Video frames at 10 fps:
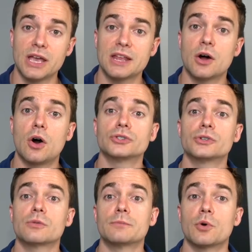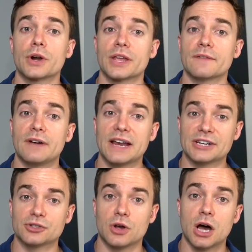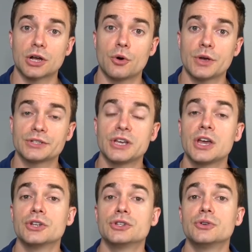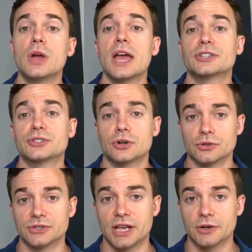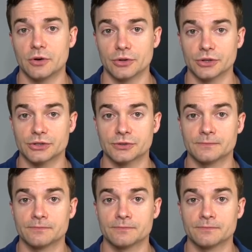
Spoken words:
and also reporting financial ongoings to external stakeholders.